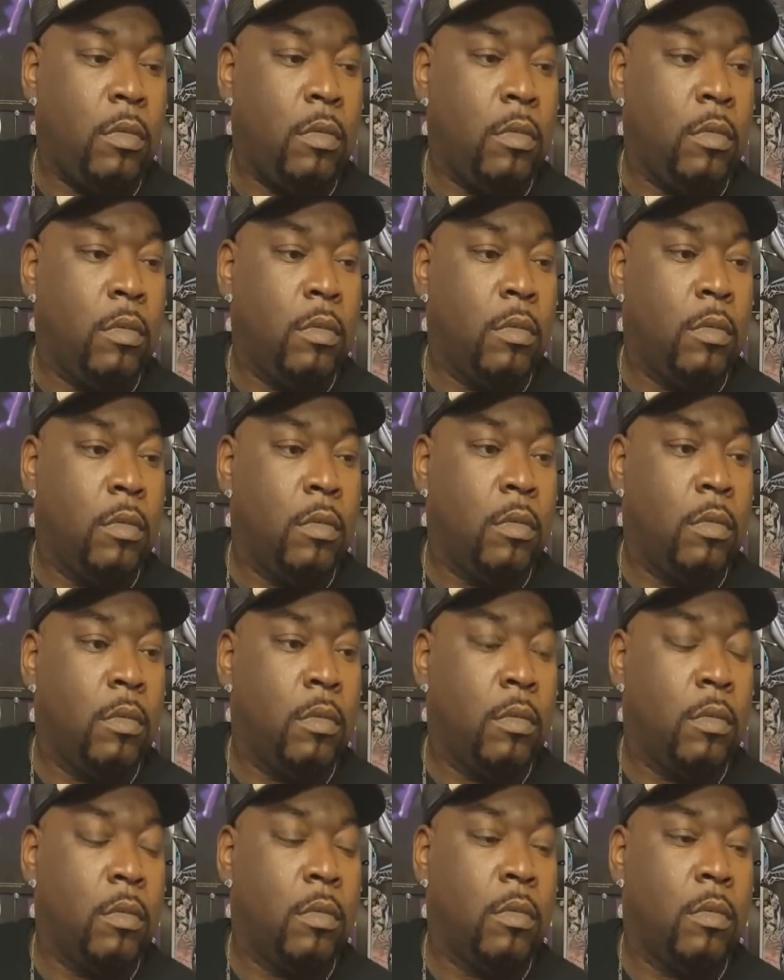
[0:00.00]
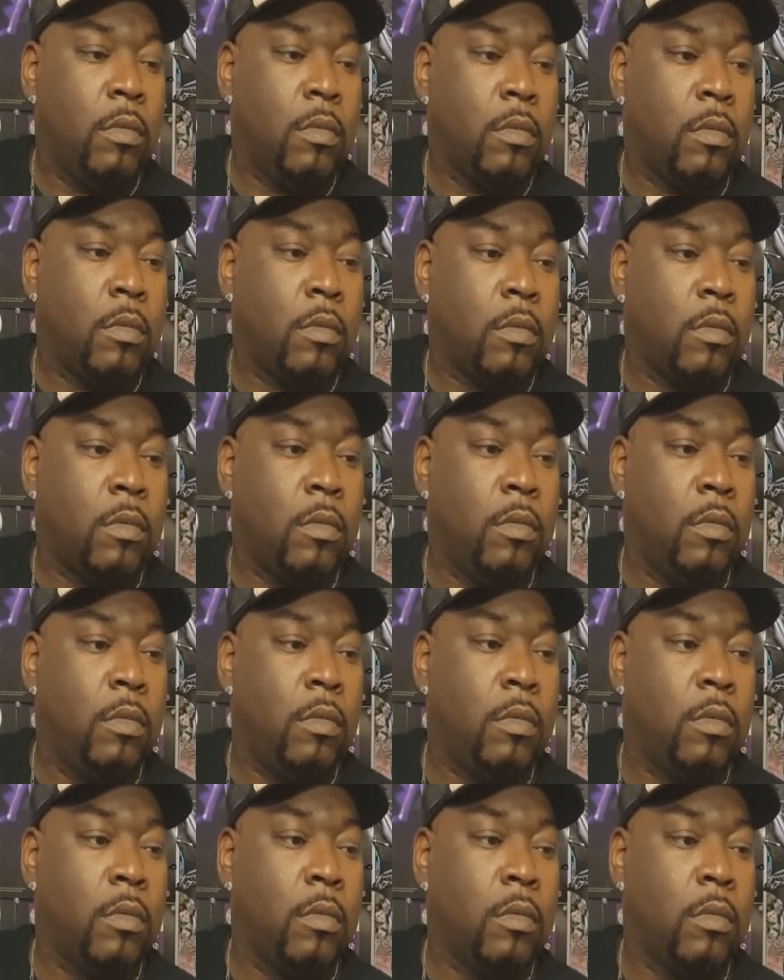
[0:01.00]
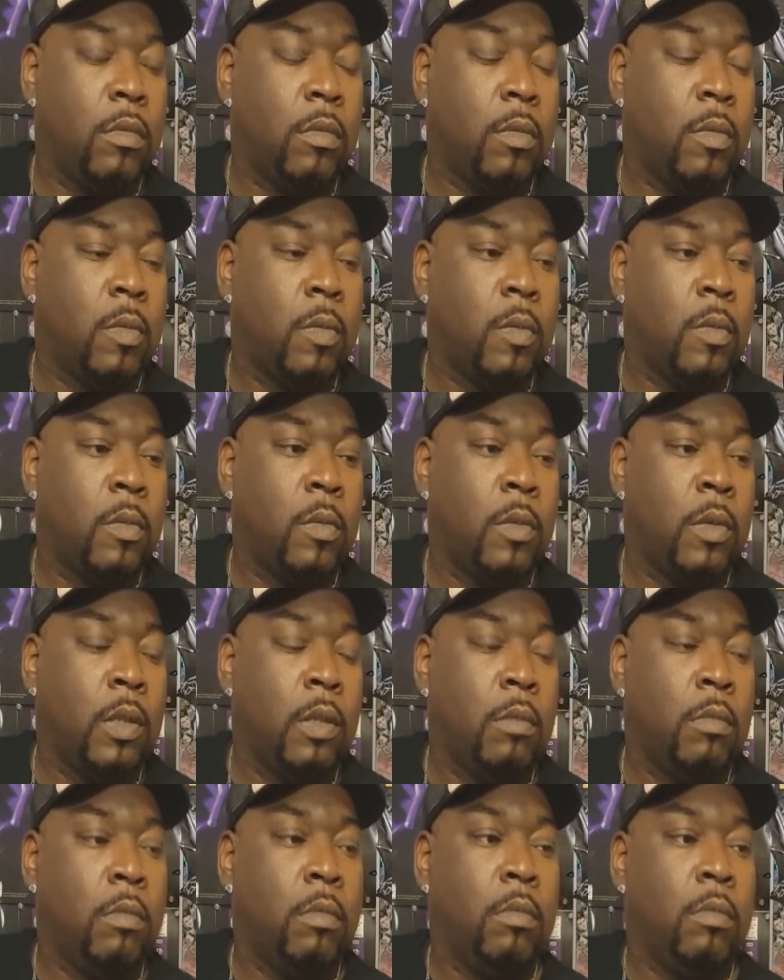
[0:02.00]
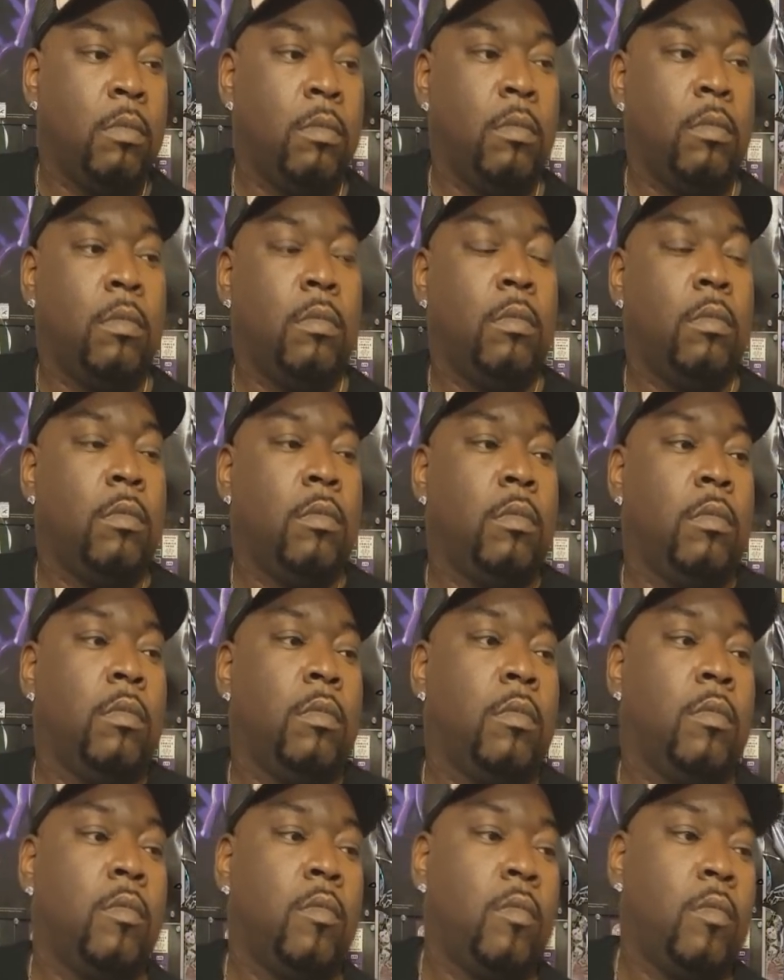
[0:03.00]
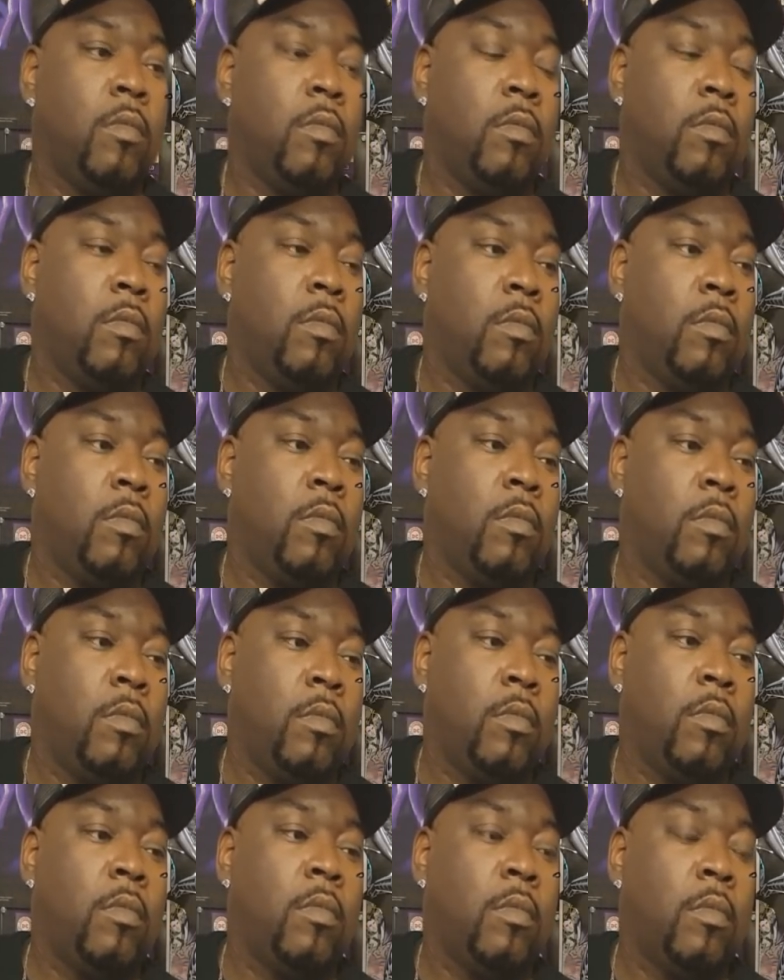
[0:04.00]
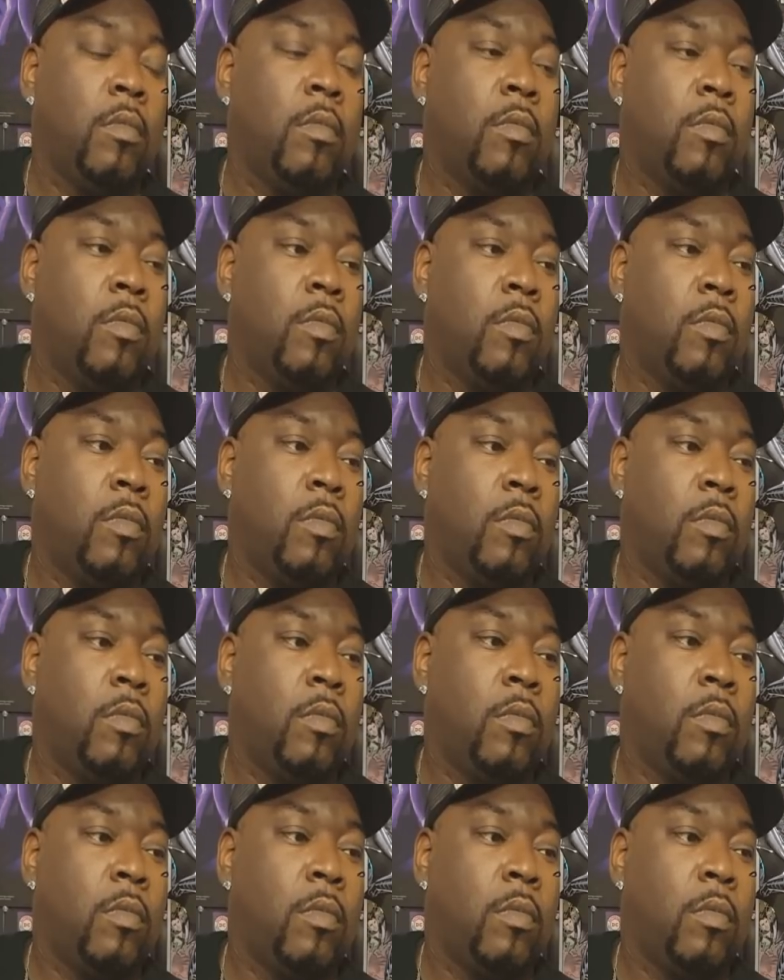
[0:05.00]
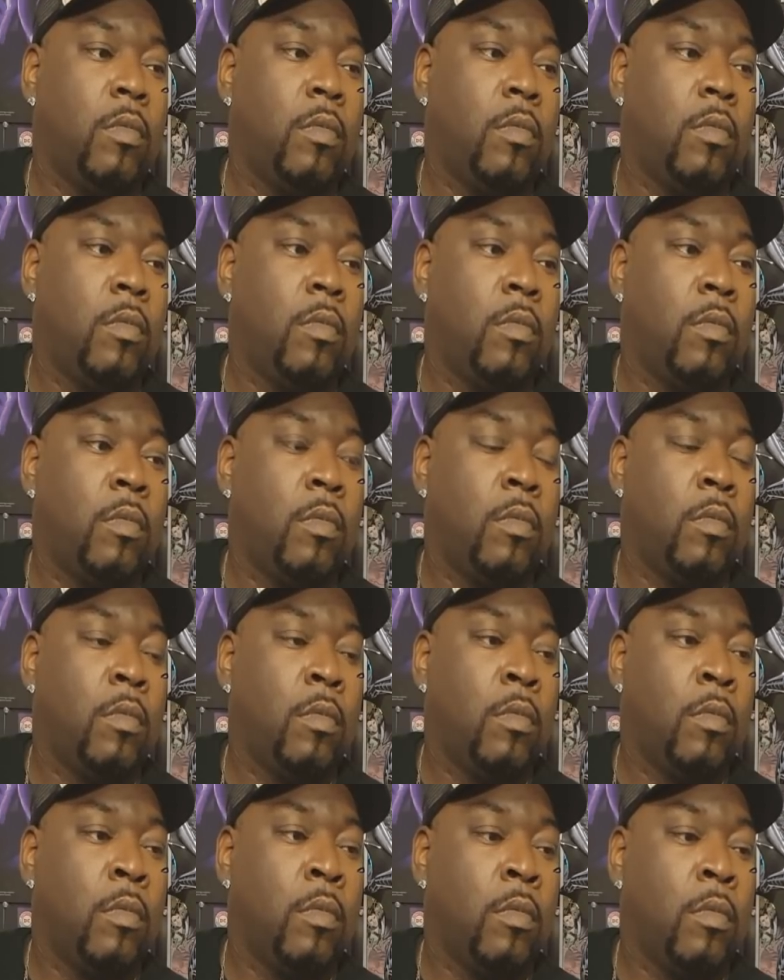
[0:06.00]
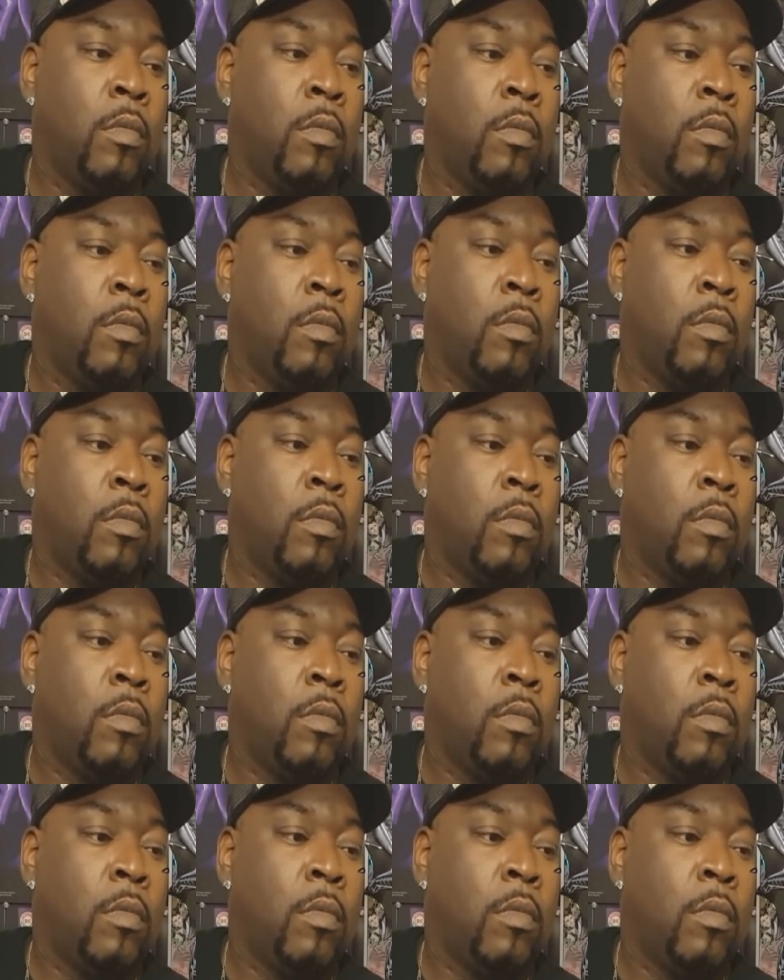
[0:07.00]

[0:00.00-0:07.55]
The person shown says nothing.